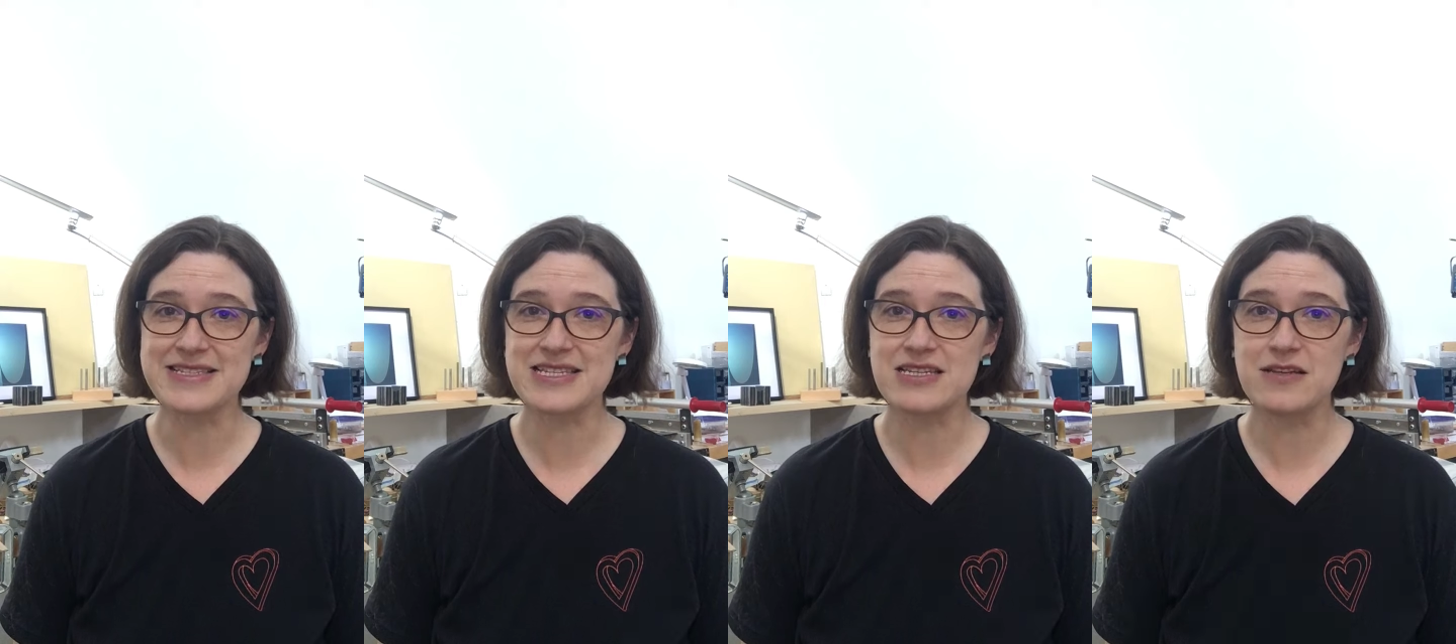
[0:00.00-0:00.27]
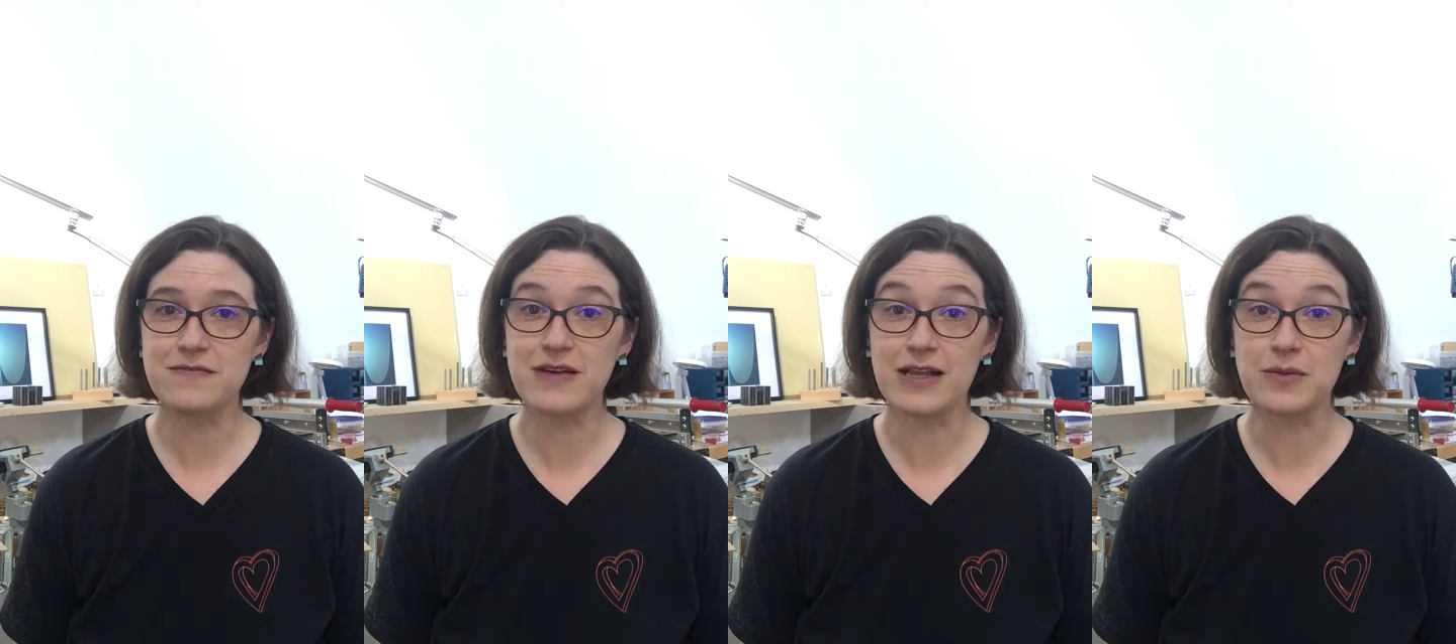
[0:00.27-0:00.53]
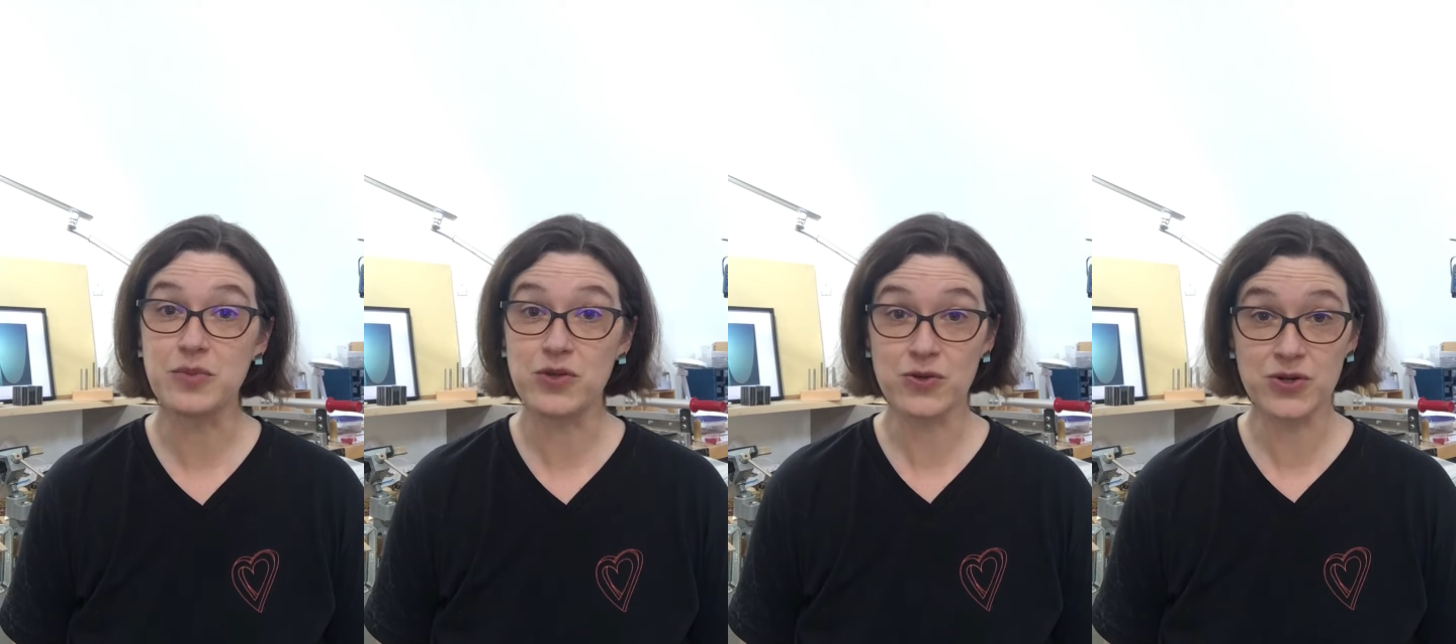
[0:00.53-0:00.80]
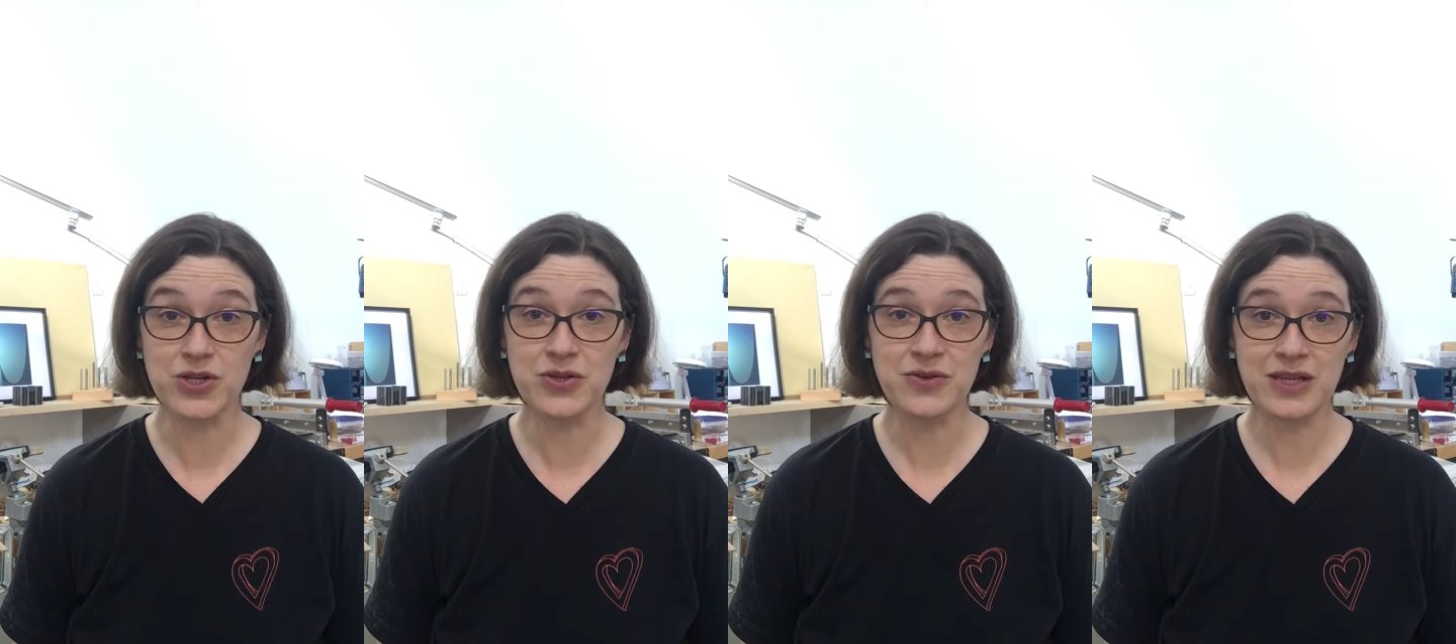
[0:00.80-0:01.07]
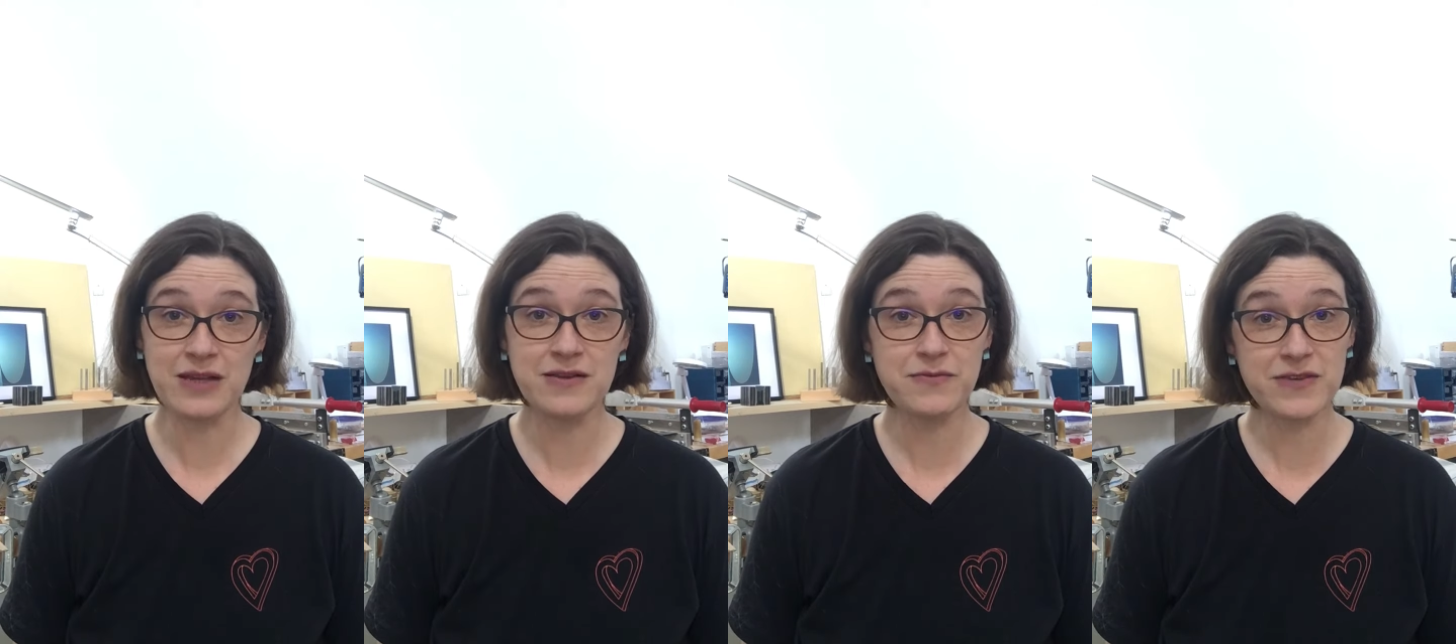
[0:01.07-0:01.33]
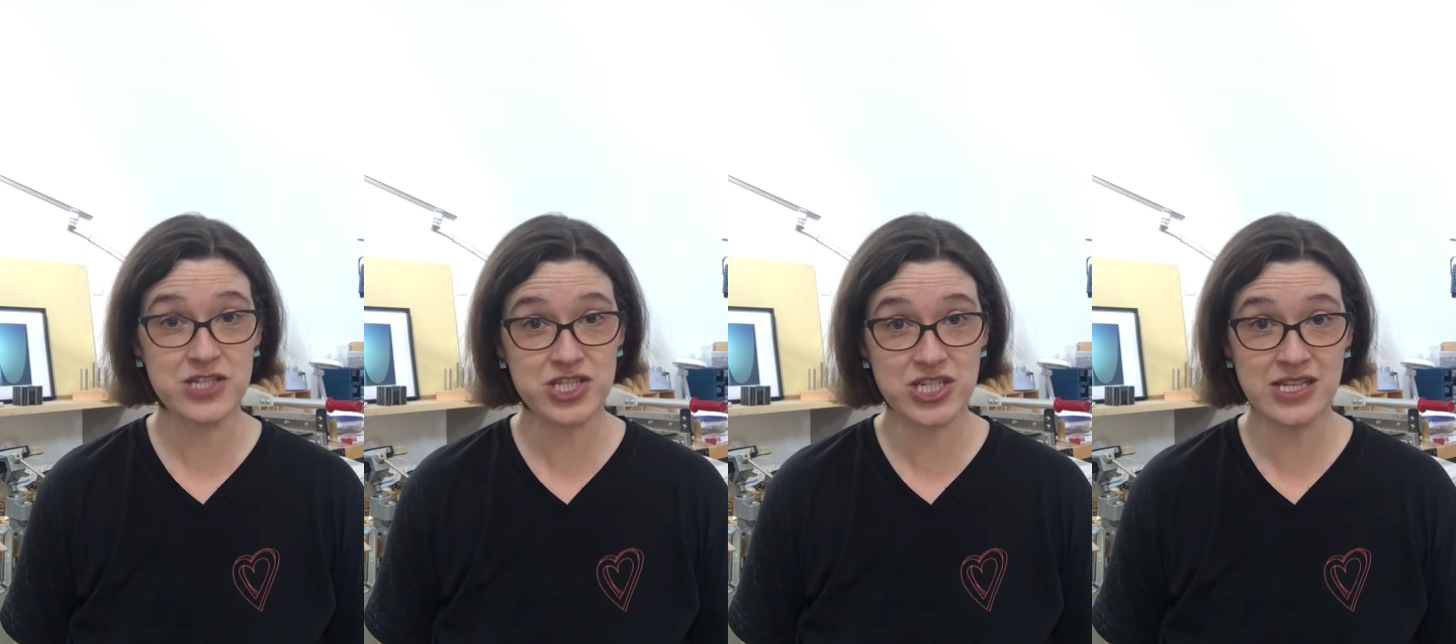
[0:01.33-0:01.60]
to develop your unique
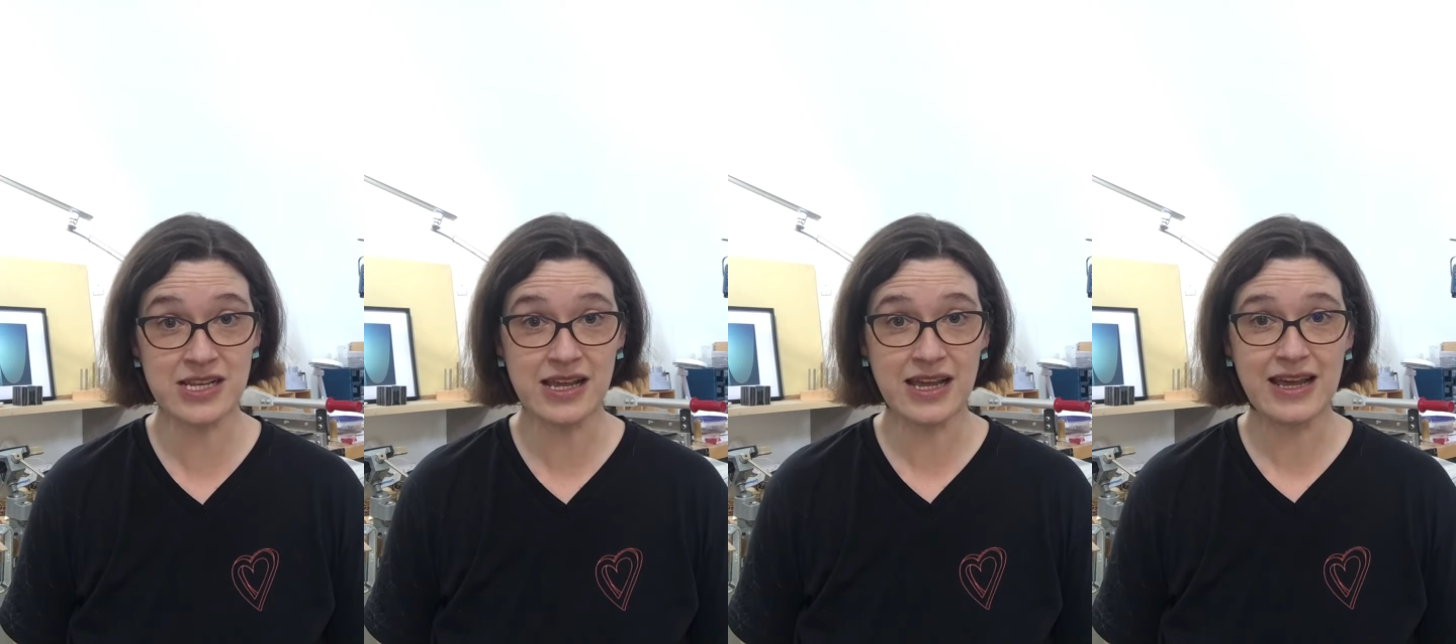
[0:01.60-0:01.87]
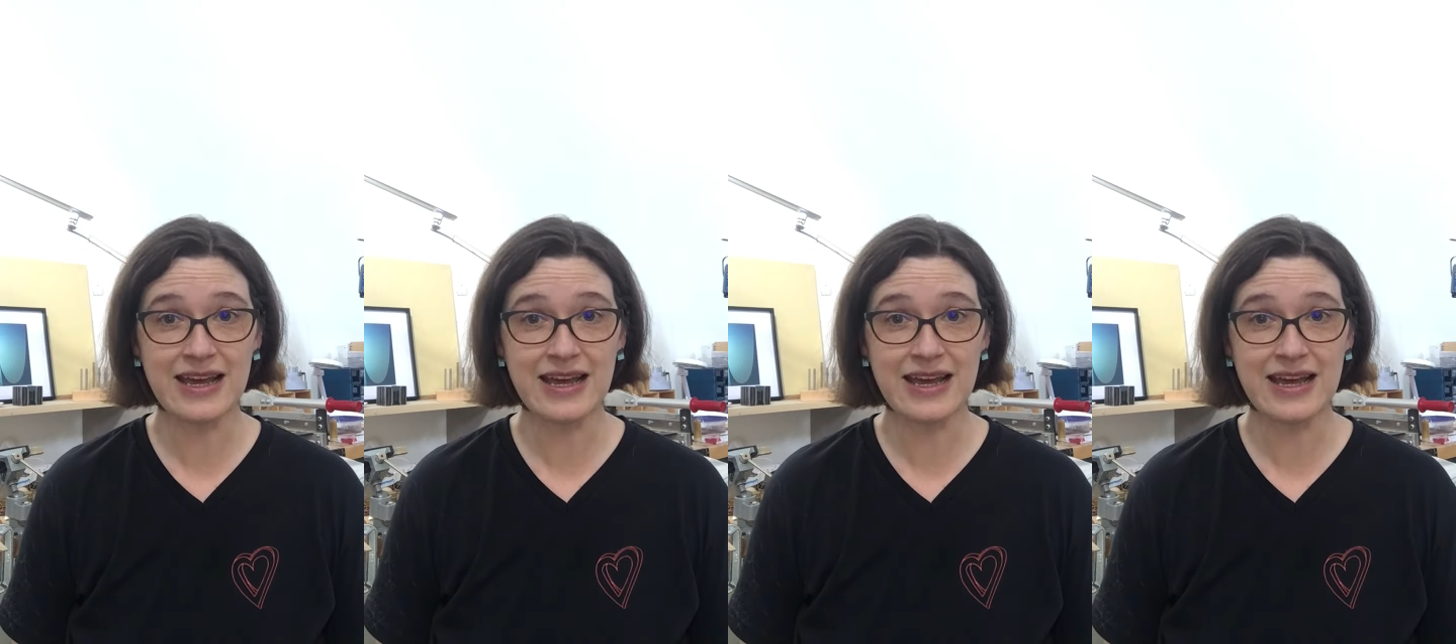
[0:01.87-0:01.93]
vision,